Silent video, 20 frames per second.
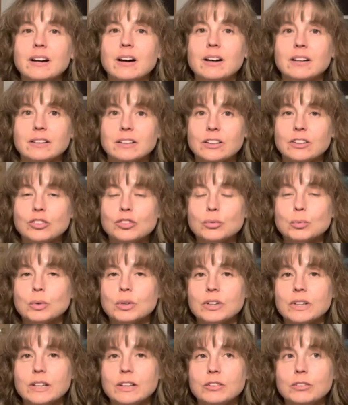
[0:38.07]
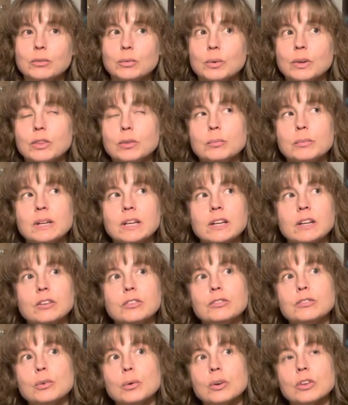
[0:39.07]
College working with me
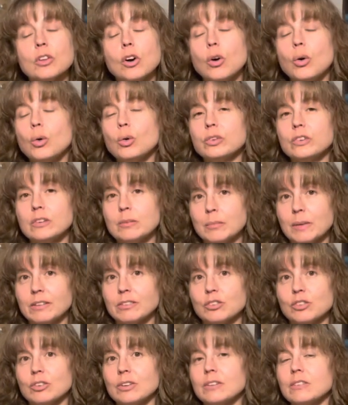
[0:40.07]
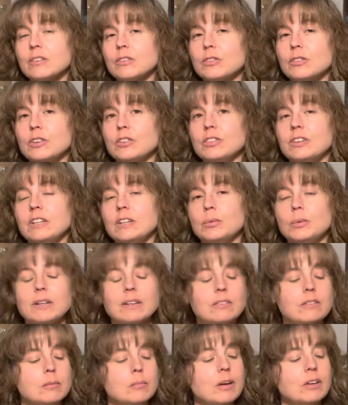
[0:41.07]
for the whole semester. It's a 15 week
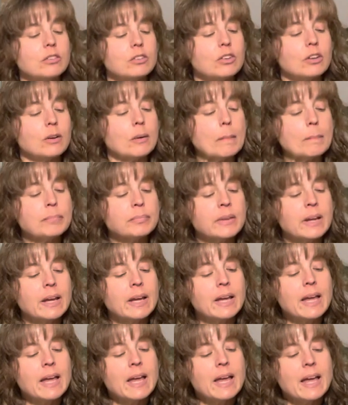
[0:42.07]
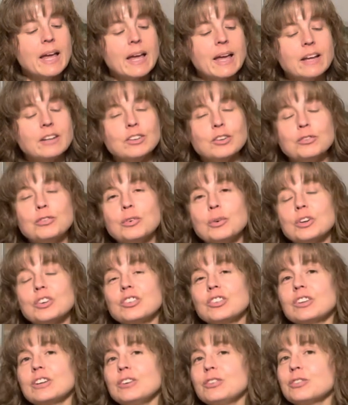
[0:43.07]
semester. And
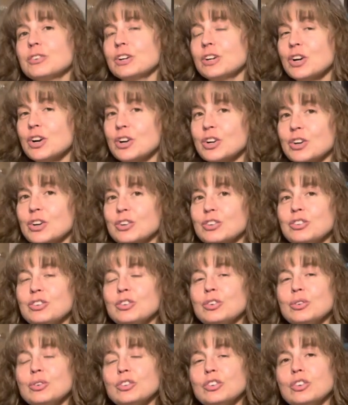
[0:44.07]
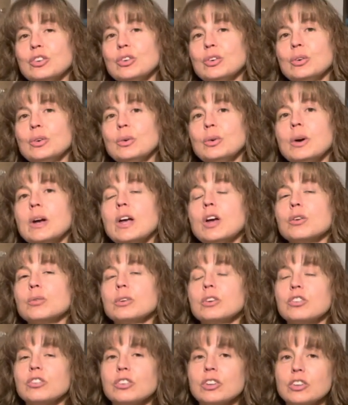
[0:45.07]
unfortunately for her, due to
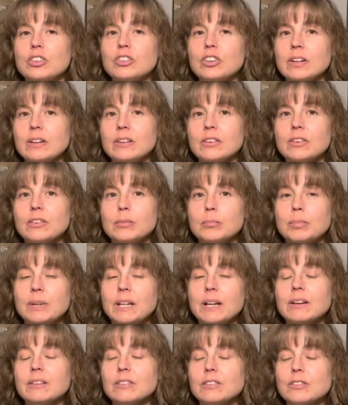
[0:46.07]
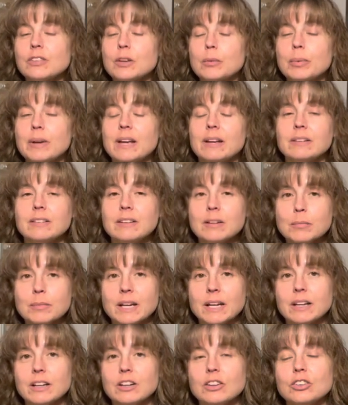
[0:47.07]
restrictions because of the
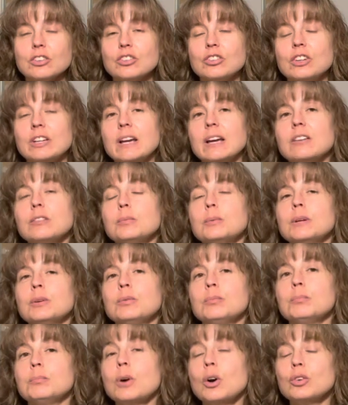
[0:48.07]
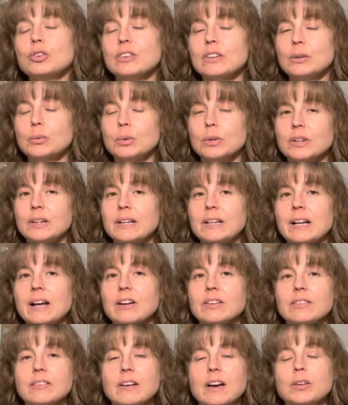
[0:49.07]
pandemic, she has been mostly working
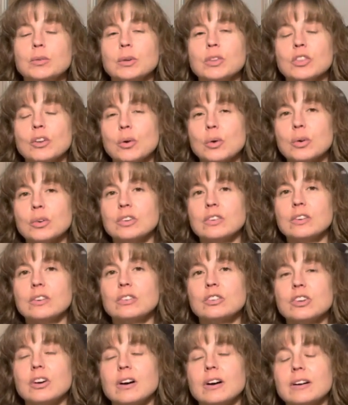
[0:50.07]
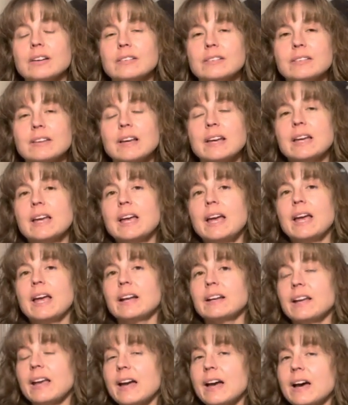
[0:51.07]
outside with the horses, dogs,
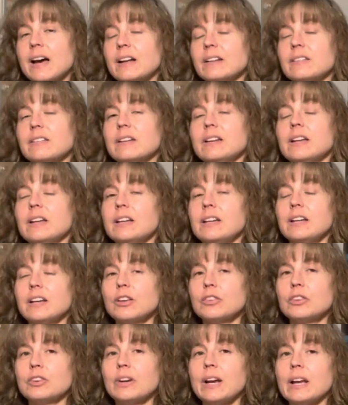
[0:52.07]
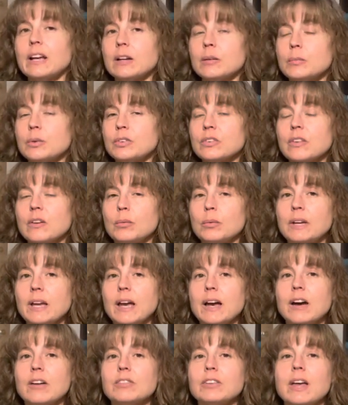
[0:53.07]
and cats, and any other animals that we
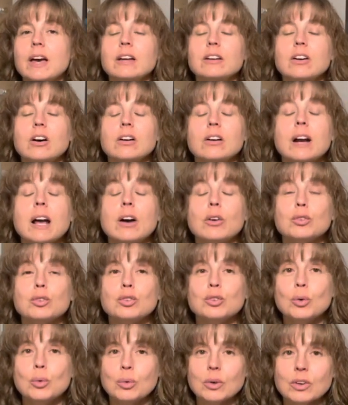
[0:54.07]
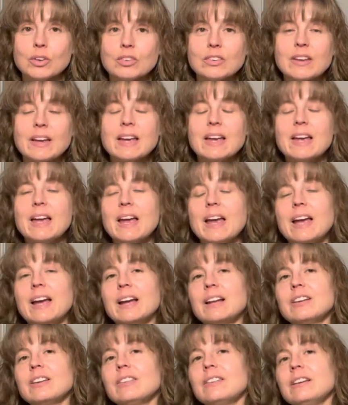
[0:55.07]
have that are outdoors.
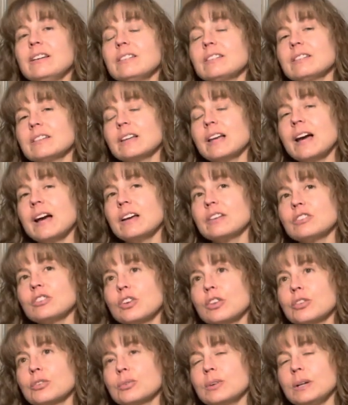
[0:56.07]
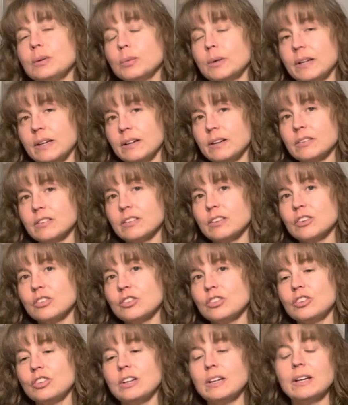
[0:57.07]
And these last three weeks
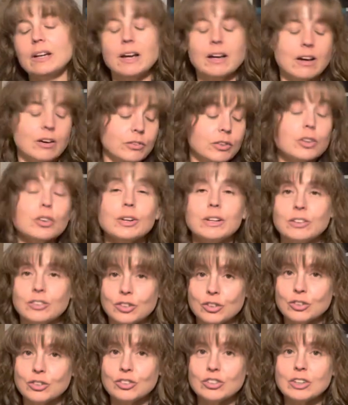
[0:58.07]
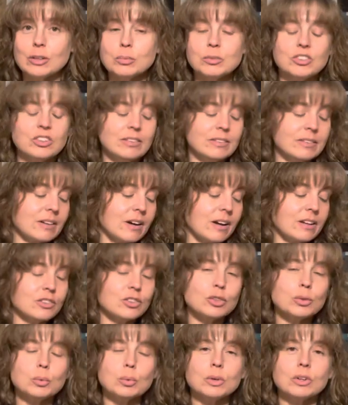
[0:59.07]
she of her internship, she's gotten
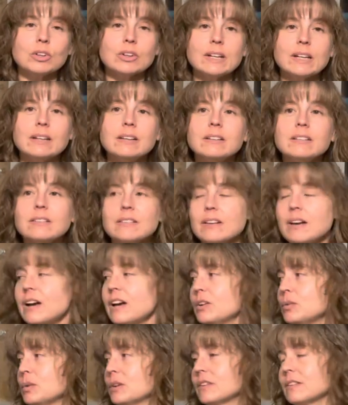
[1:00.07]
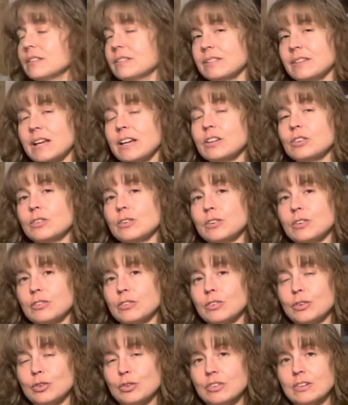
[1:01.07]
to work inside with the snakes for the
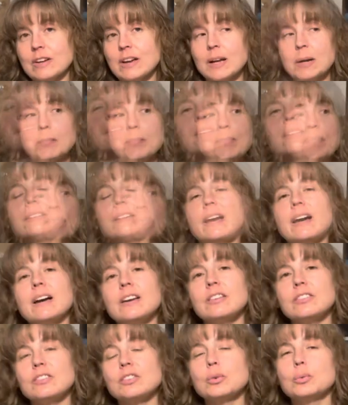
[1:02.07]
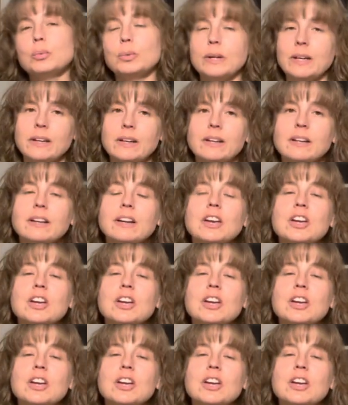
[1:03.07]
first time. Last week,